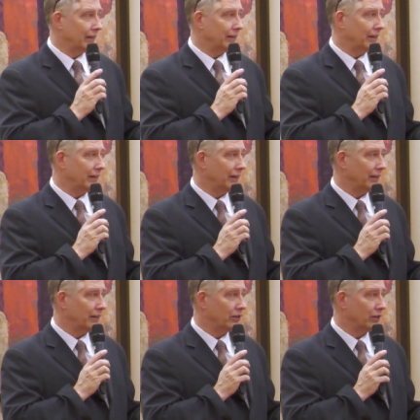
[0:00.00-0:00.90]
Uh, the,
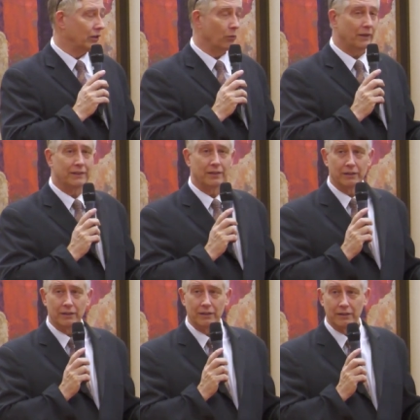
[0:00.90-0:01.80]
the, you're going
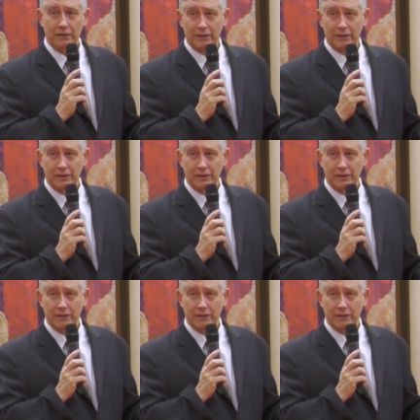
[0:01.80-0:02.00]
to